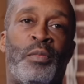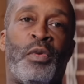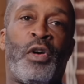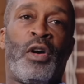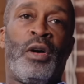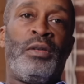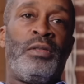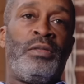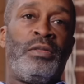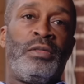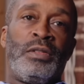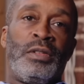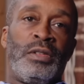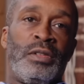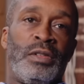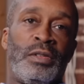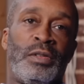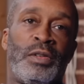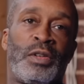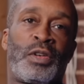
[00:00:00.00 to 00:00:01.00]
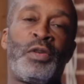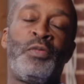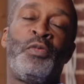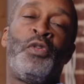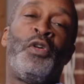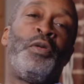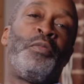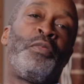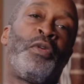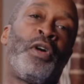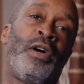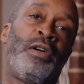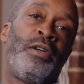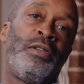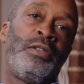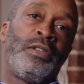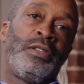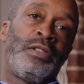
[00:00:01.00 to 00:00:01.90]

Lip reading: bro. Come on, bro.